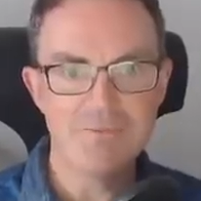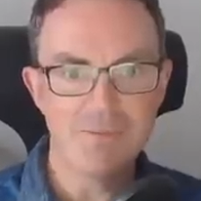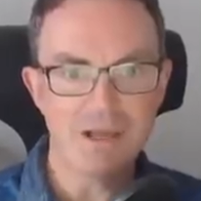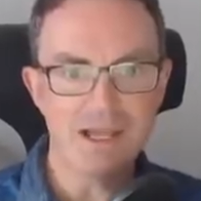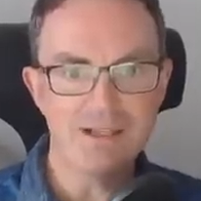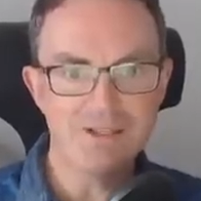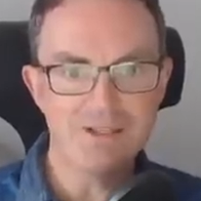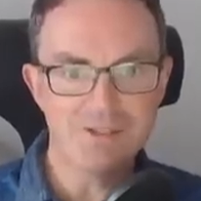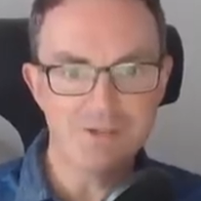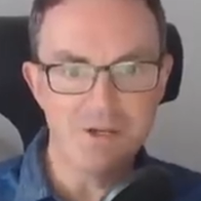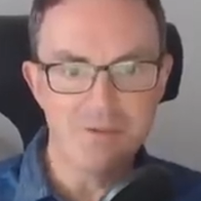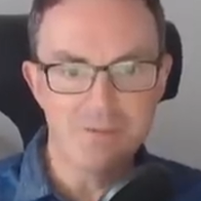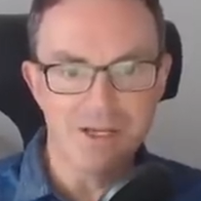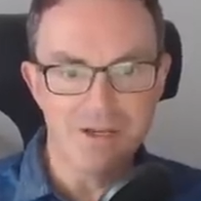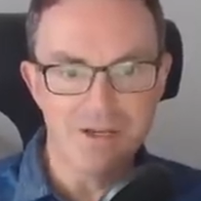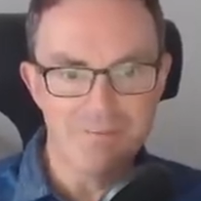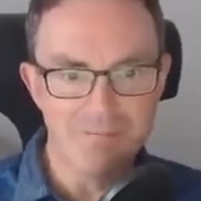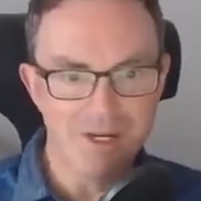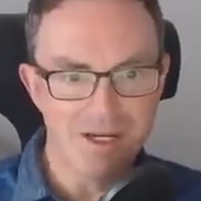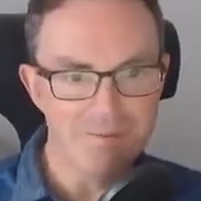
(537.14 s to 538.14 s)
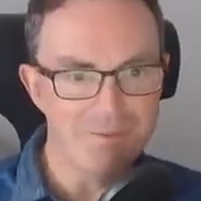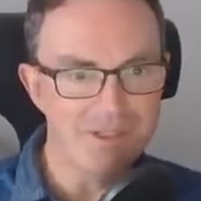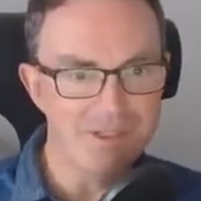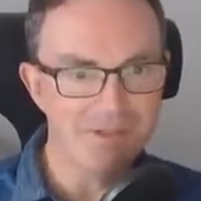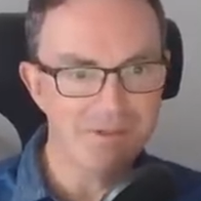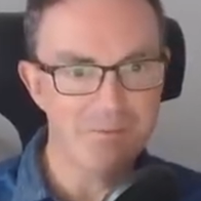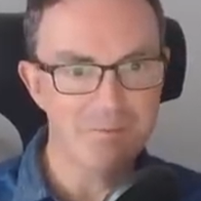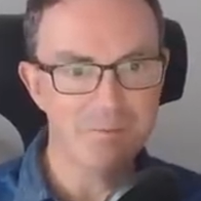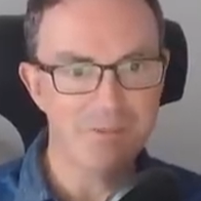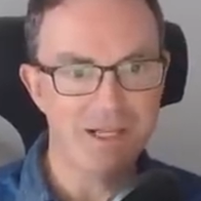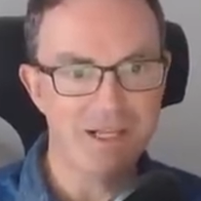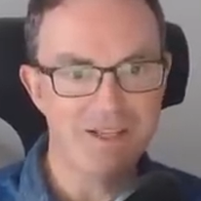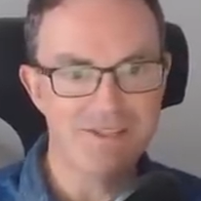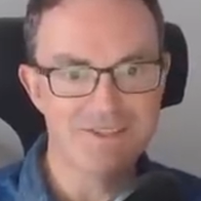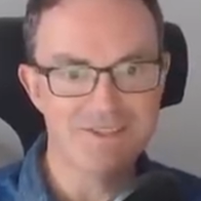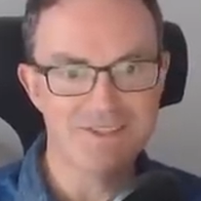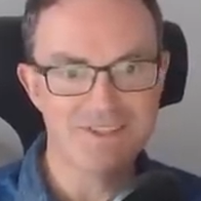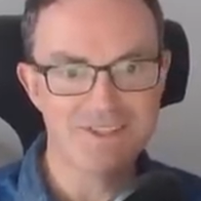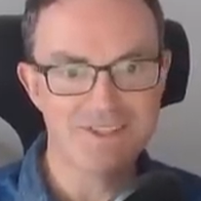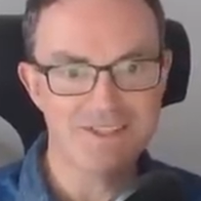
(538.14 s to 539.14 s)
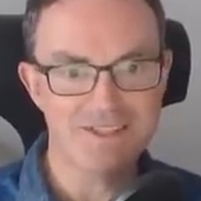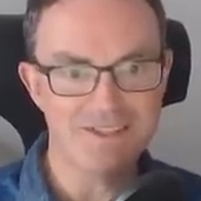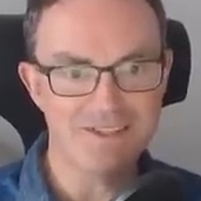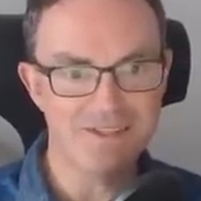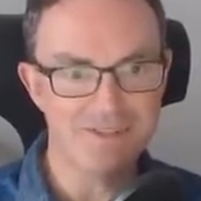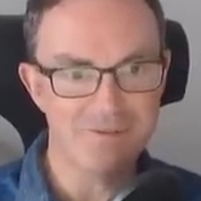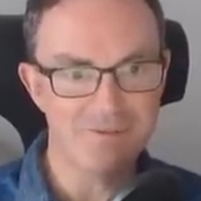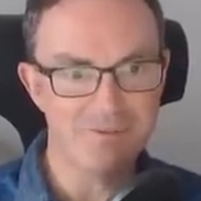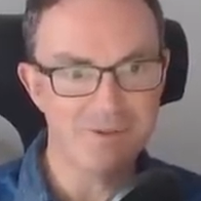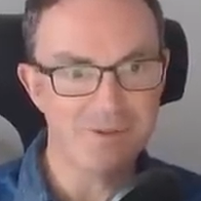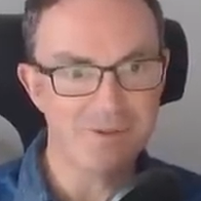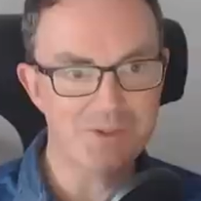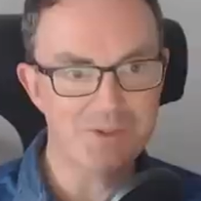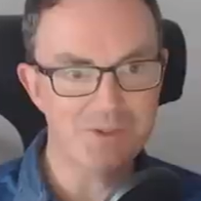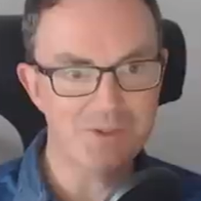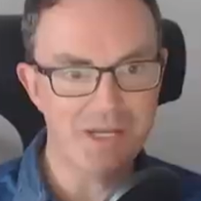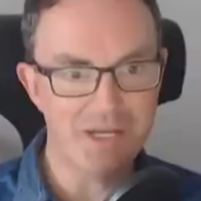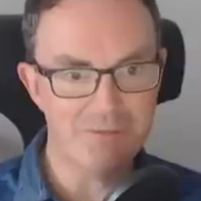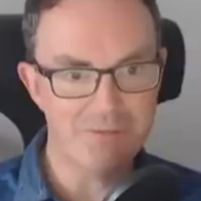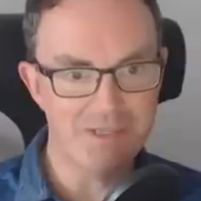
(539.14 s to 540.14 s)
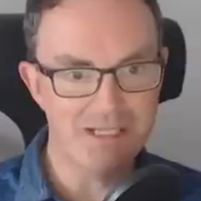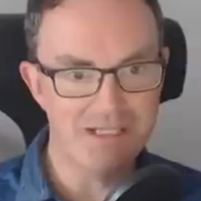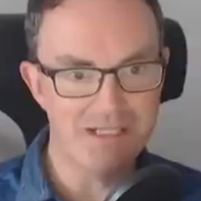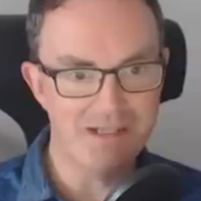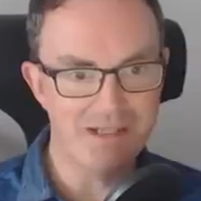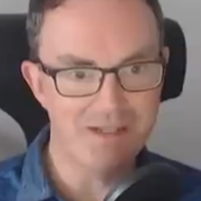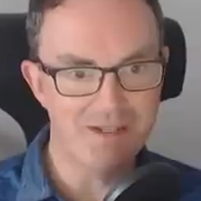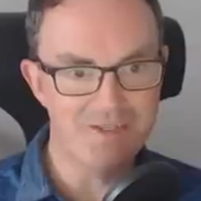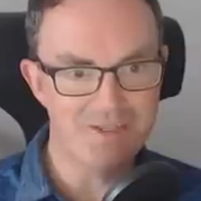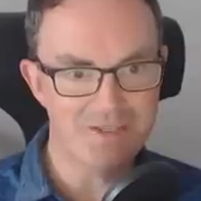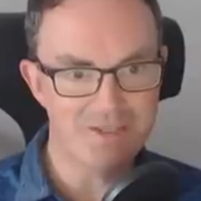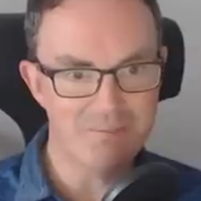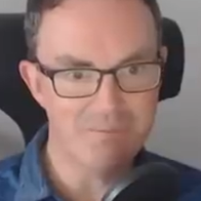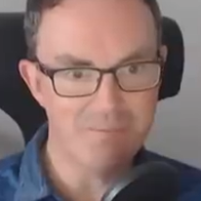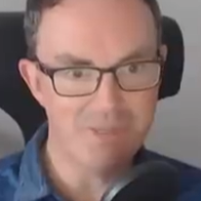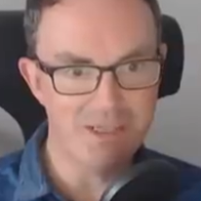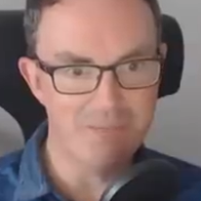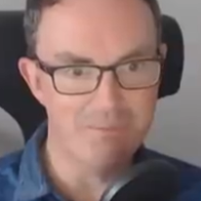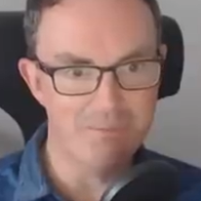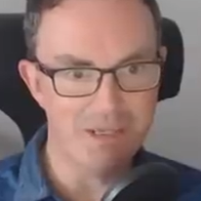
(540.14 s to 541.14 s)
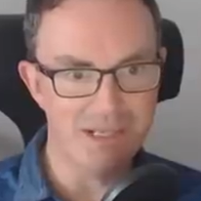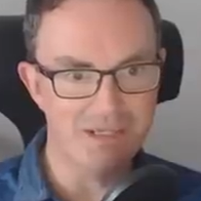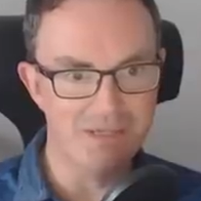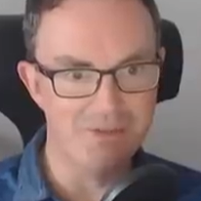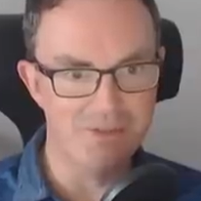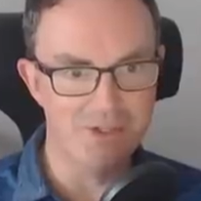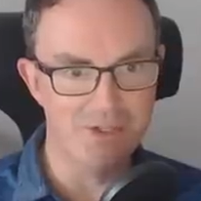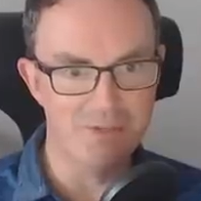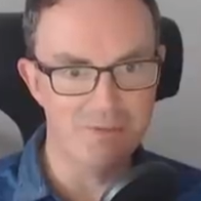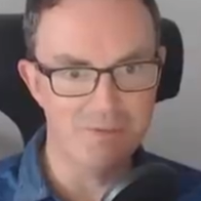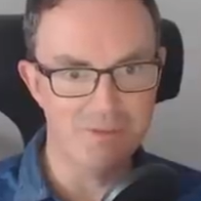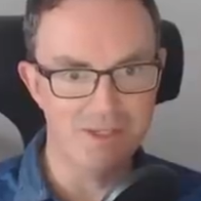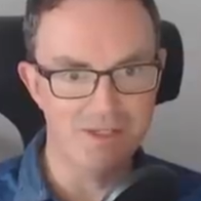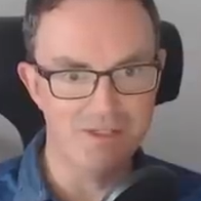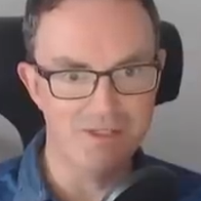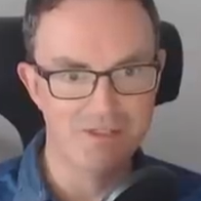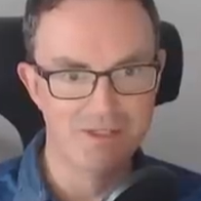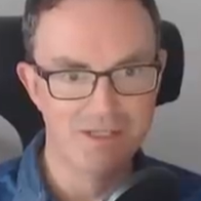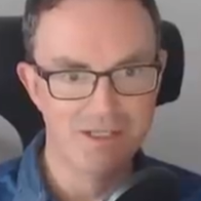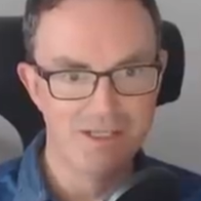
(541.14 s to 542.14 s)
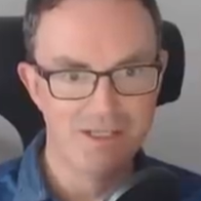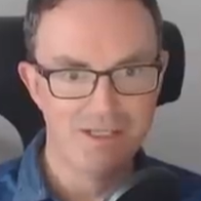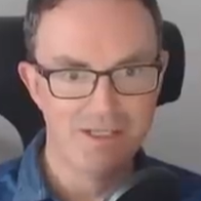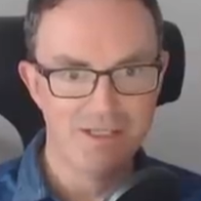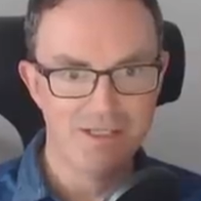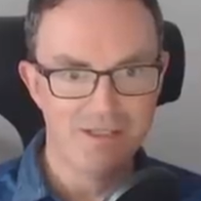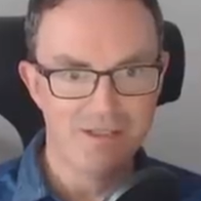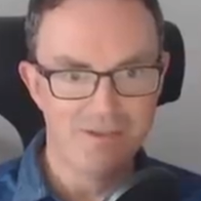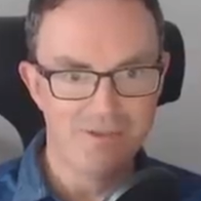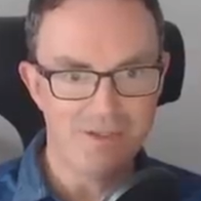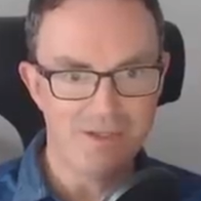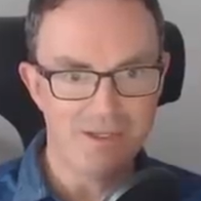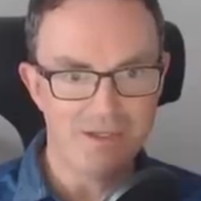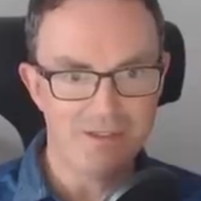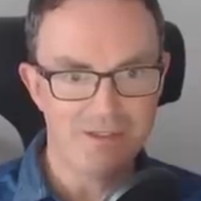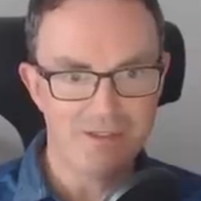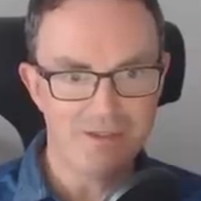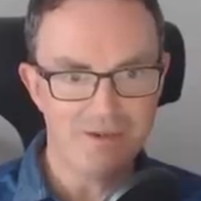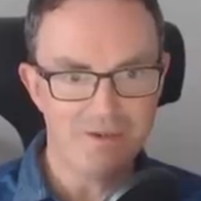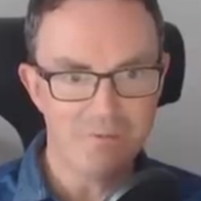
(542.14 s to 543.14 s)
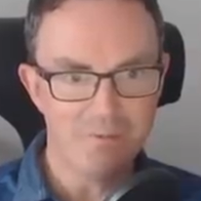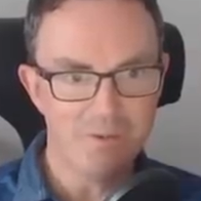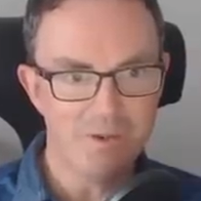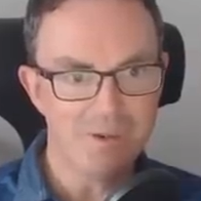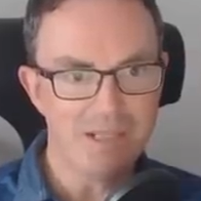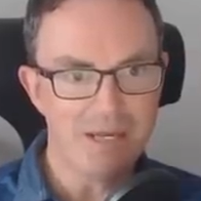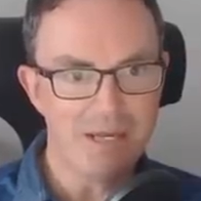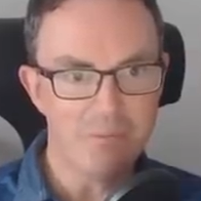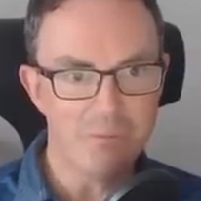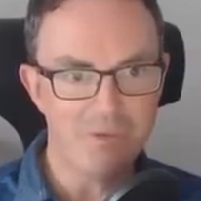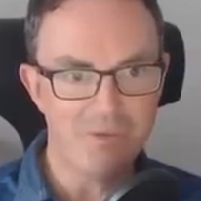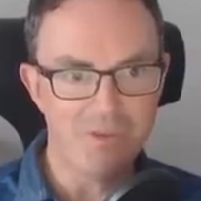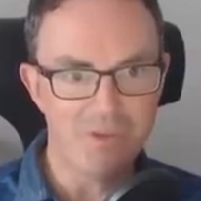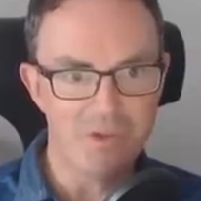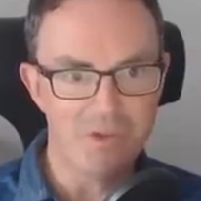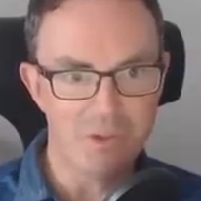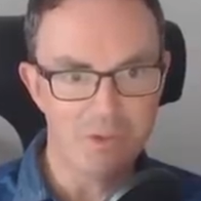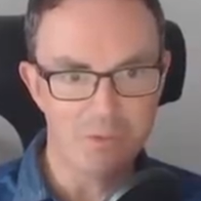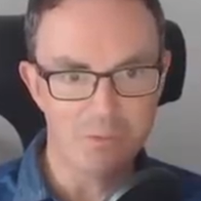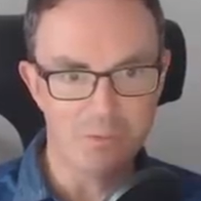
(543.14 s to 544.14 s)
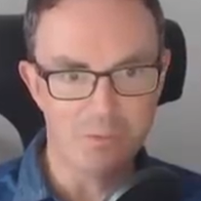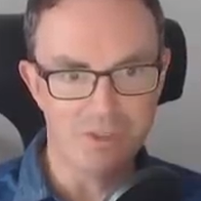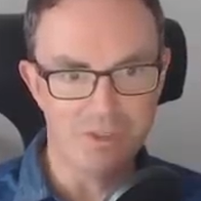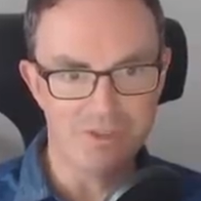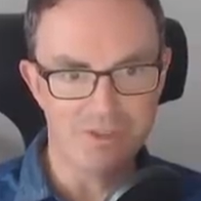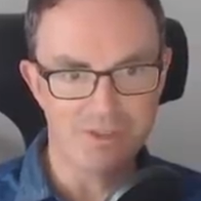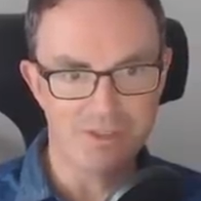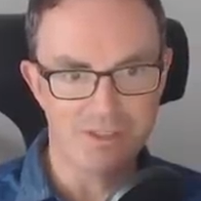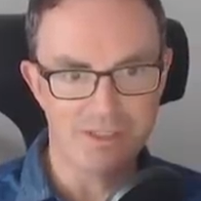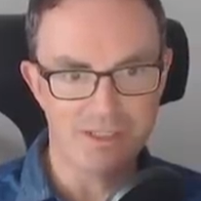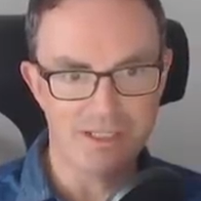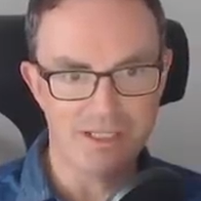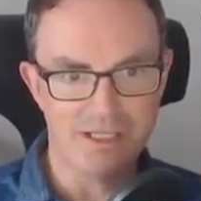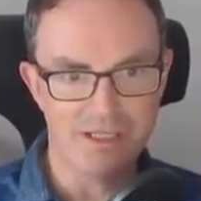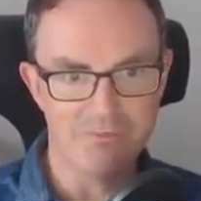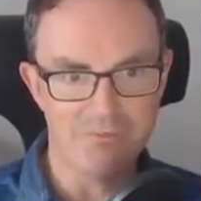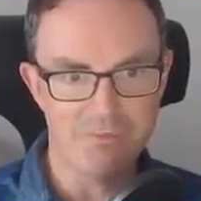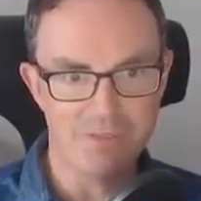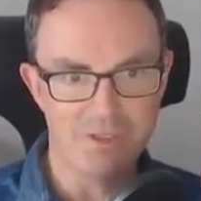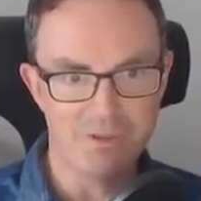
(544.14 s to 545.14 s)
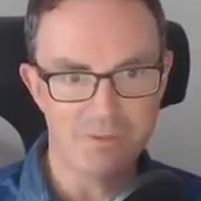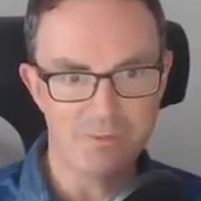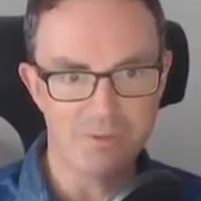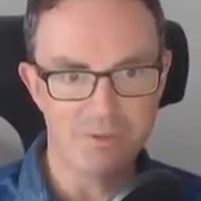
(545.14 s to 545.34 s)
palindrome line might be a good place to start. I'm not sure how many lines can be a palindrome line. I can't work out whether the long one can be or